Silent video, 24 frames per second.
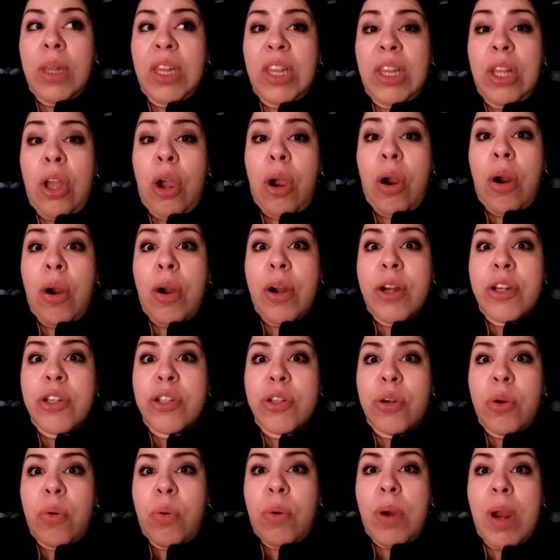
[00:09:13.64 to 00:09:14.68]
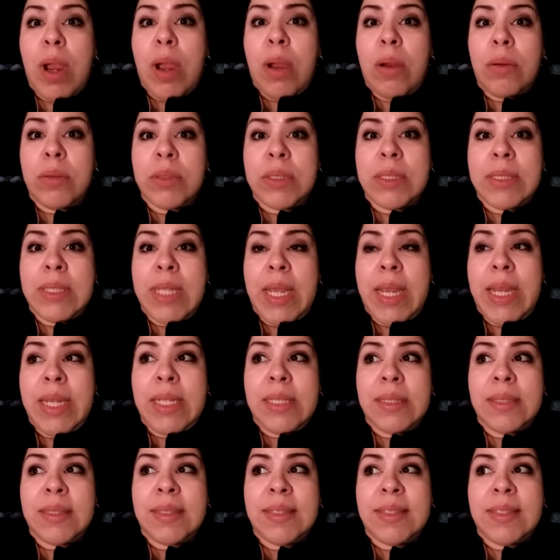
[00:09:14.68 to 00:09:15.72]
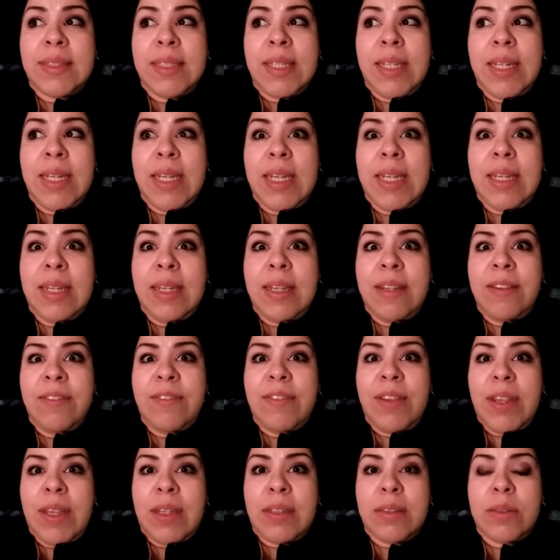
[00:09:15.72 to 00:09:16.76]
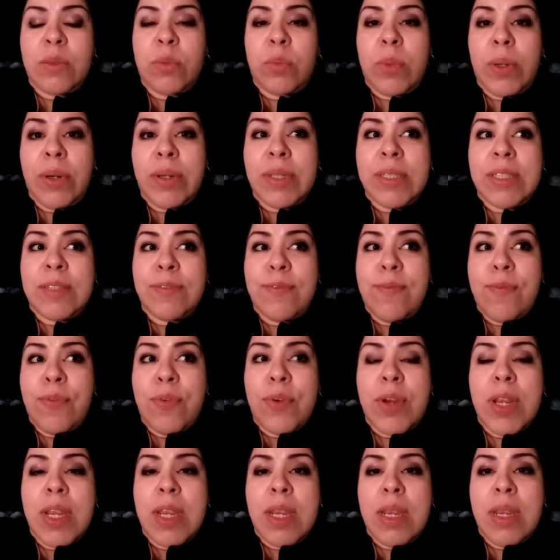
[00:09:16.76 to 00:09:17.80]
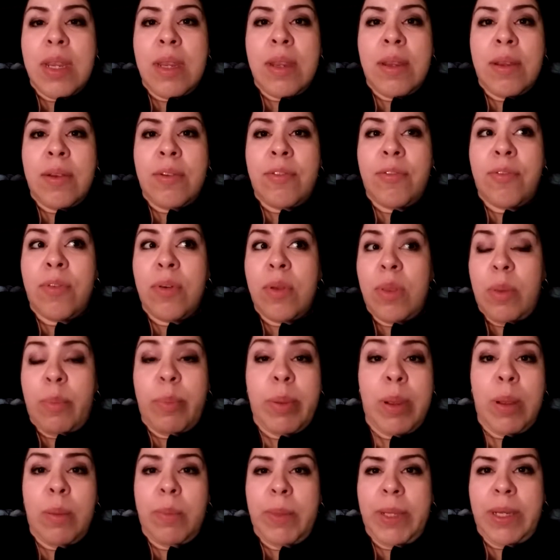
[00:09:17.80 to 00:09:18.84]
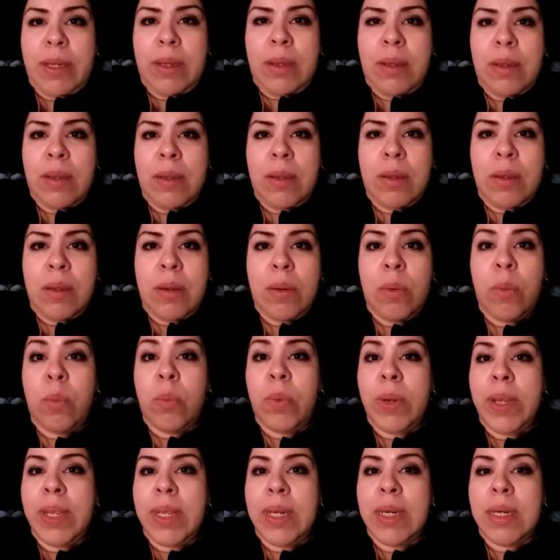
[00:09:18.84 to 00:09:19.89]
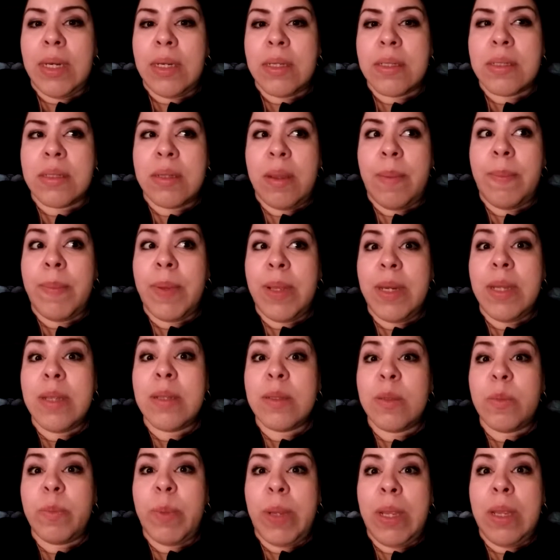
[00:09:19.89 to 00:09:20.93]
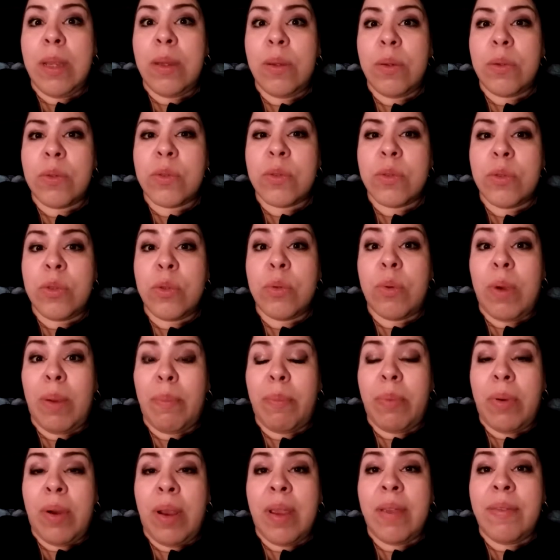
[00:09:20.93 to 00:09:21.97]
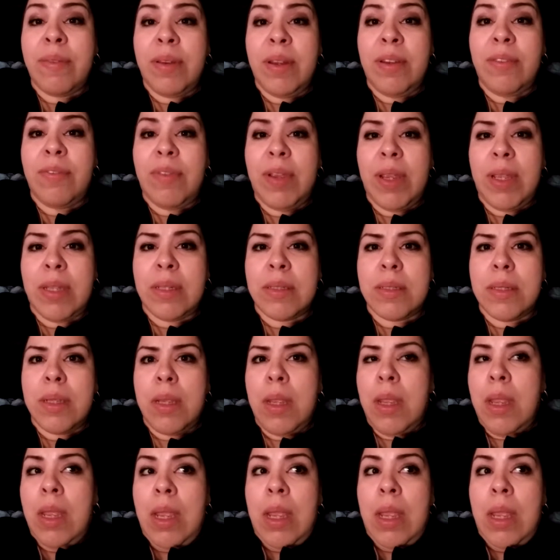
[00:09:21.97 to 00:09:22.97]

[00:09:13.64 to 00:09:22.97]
large crowds, like city events where it's free for the public. When somebody is paying you to do a private event